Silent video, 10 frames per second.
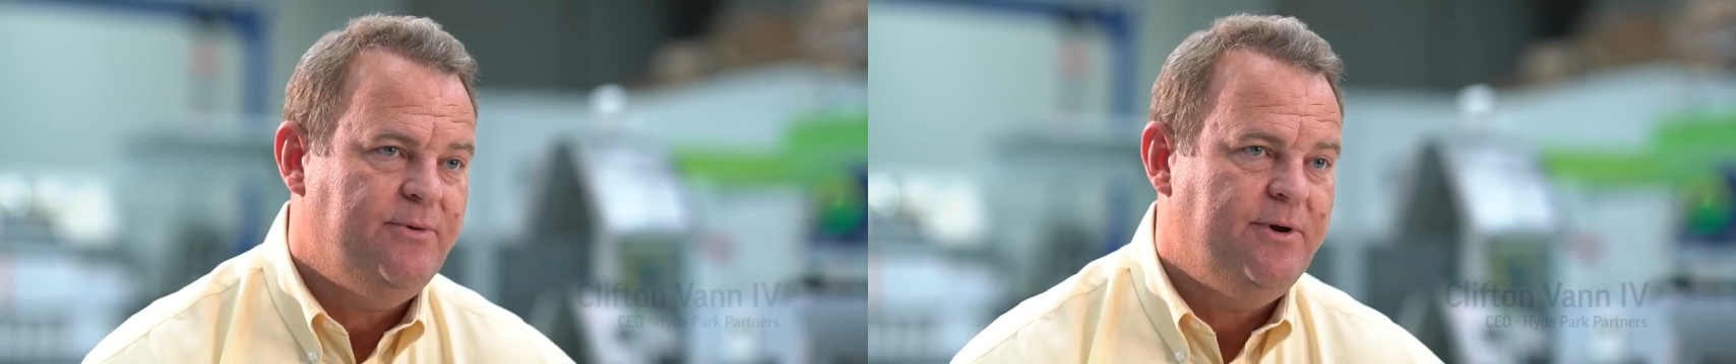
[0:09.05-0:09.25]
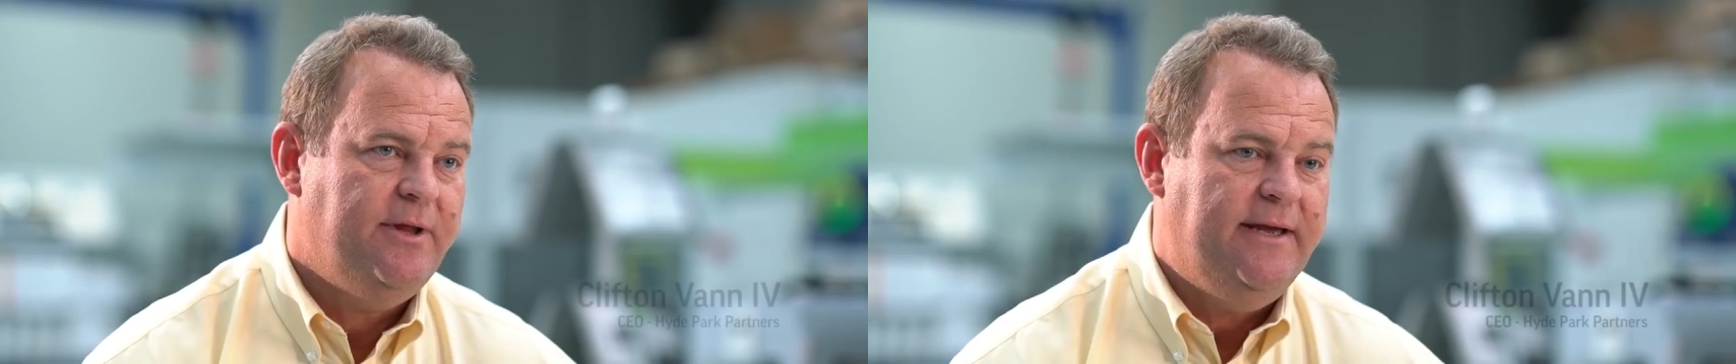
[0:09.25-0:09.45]
we
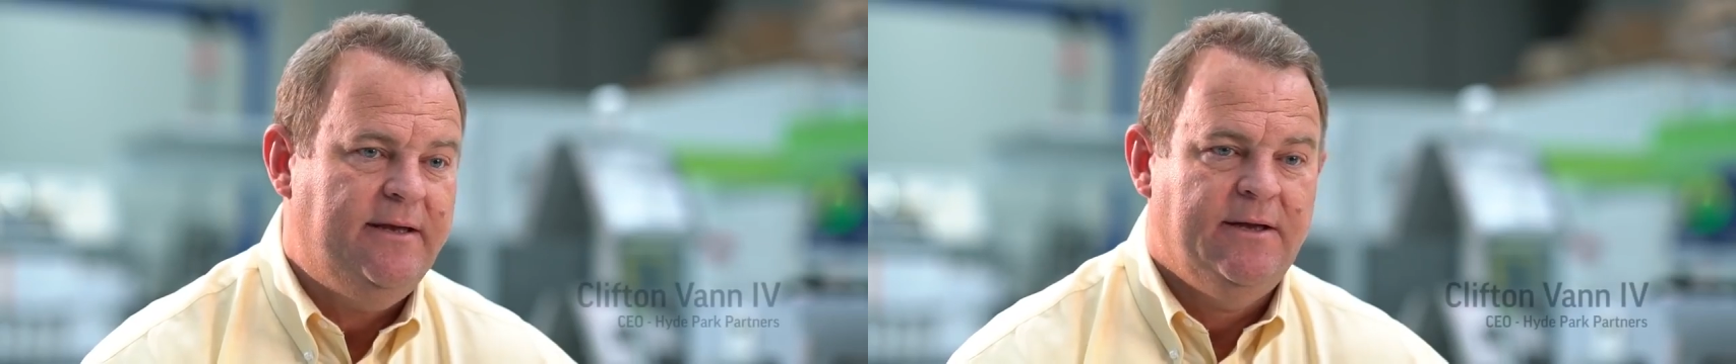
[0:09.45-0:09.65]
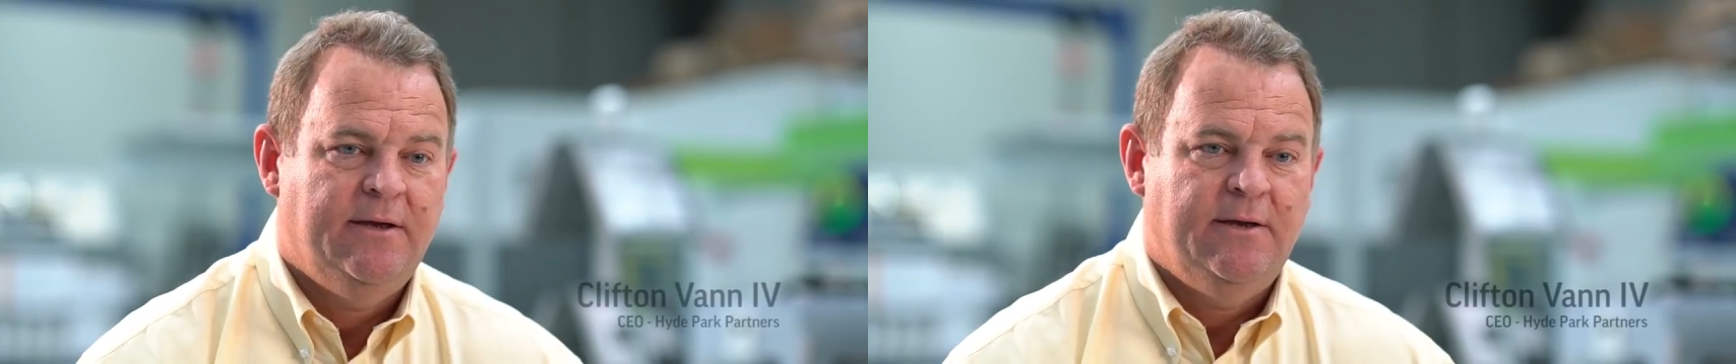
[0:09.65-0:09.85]

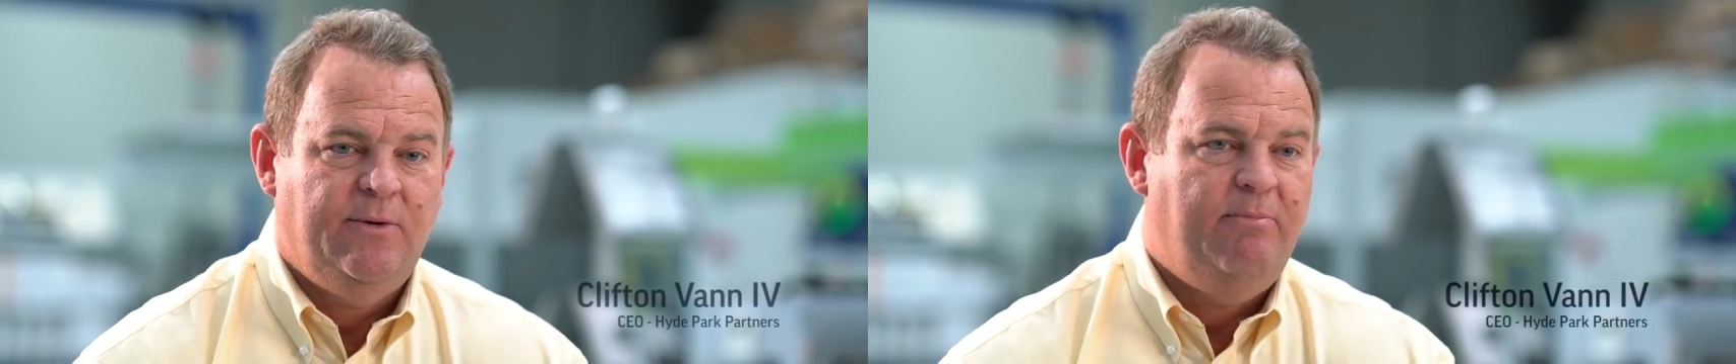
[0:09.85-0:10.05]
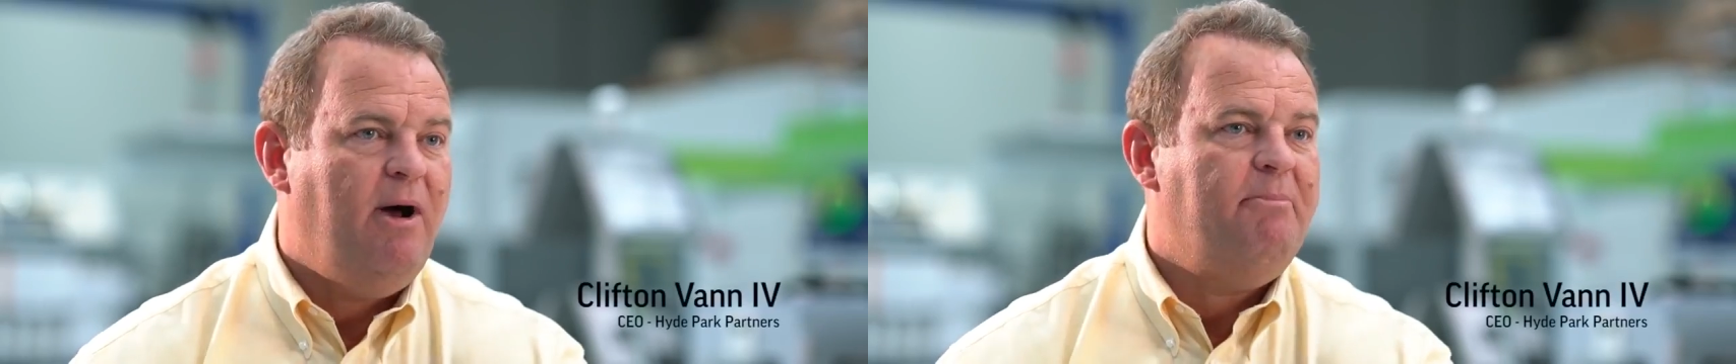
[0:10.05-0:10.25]

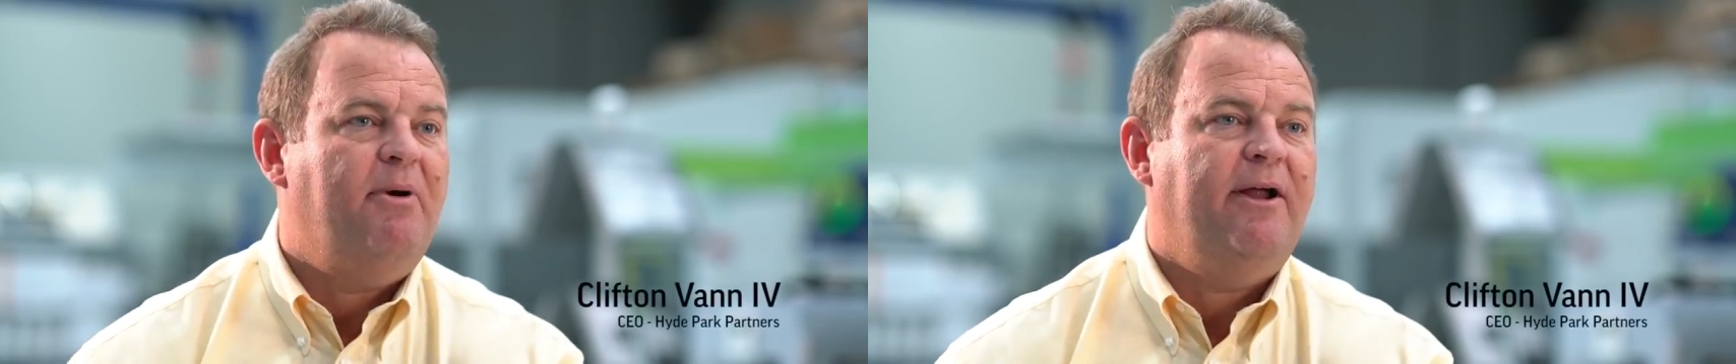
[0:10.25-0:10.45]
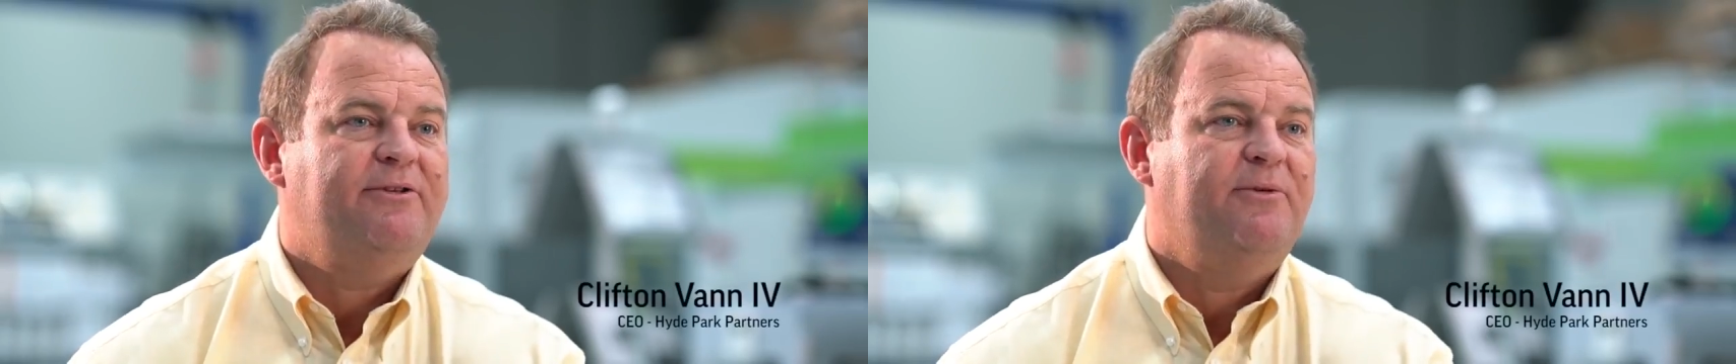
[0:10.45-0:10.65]
bought
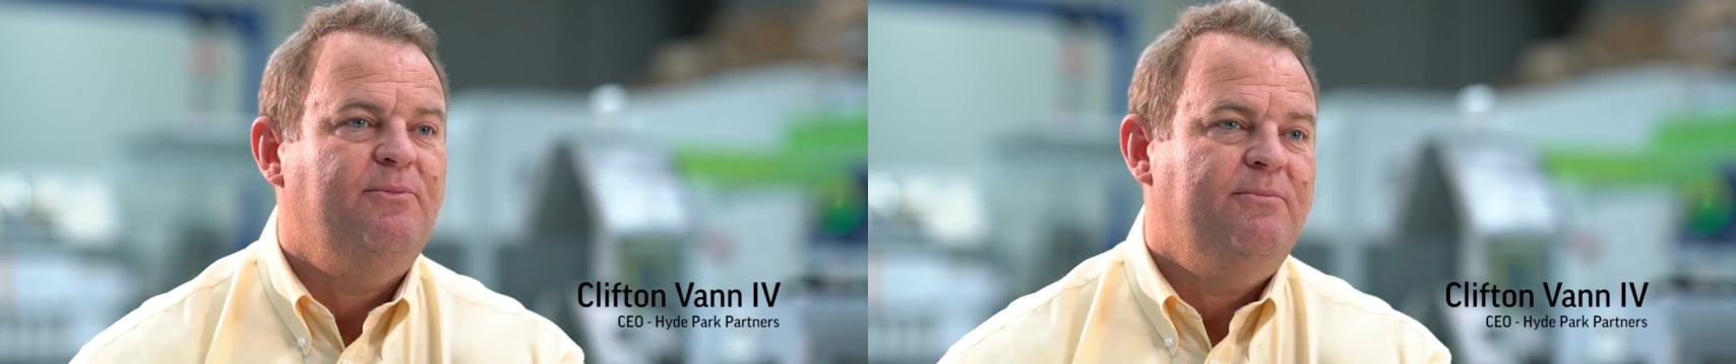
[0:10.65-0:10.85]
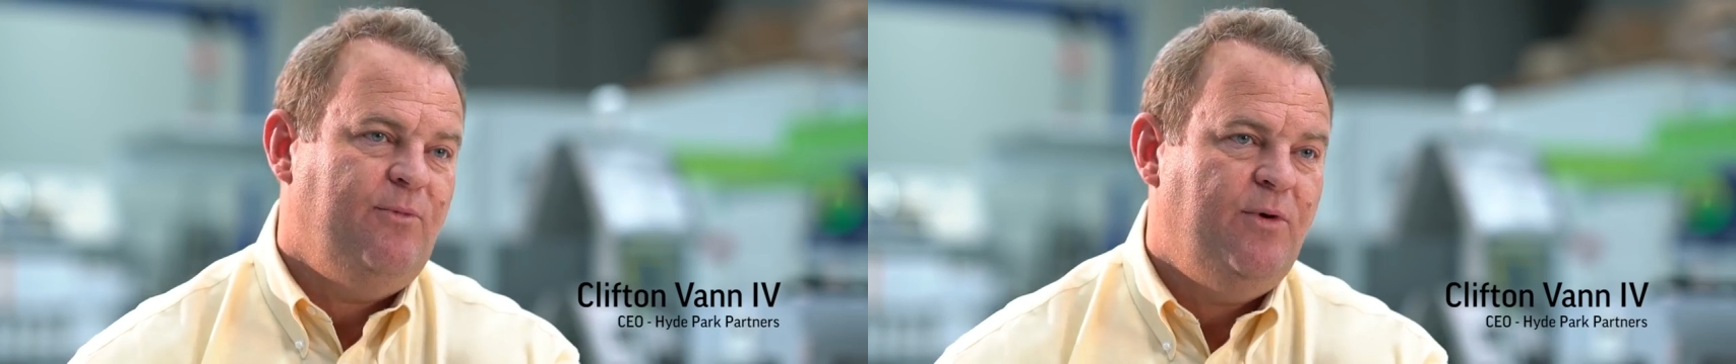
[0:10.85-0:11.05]
products
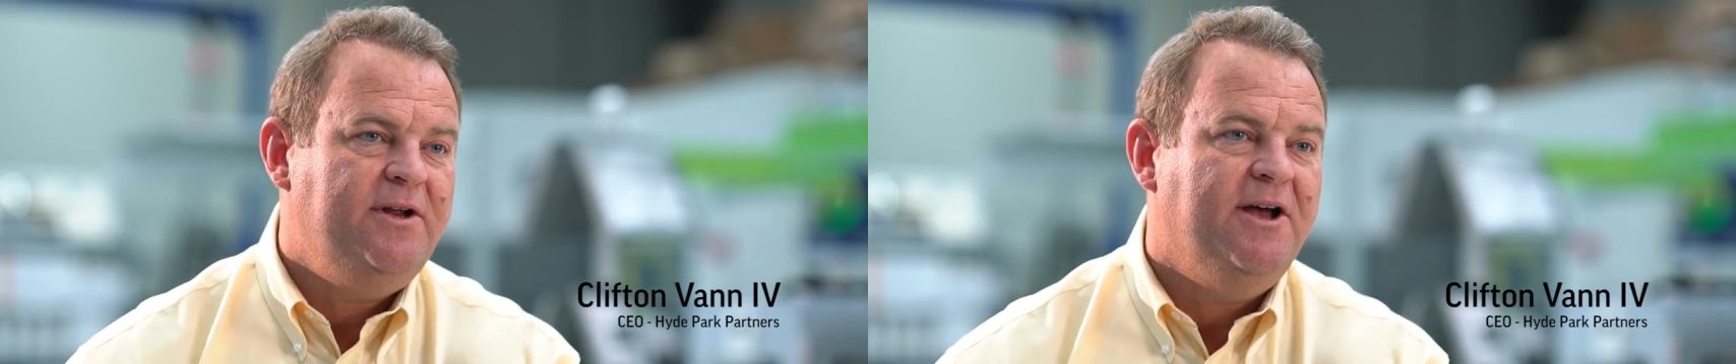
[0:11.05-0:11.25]
from one